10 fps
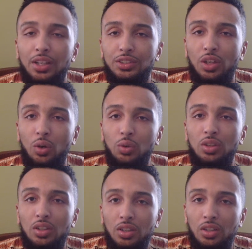So
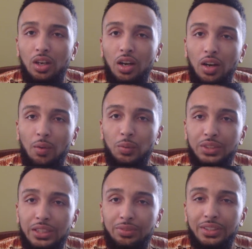we'll
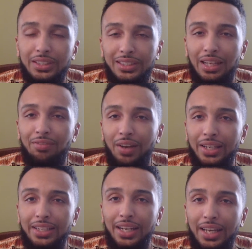see if he gets that
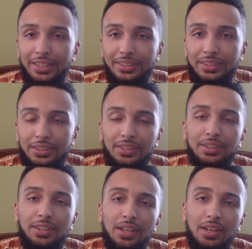fight next.
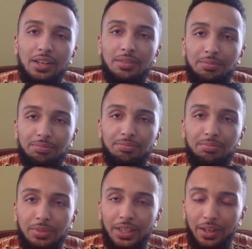
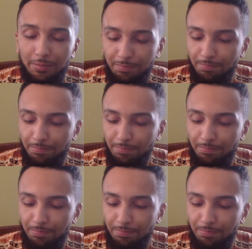But yeah.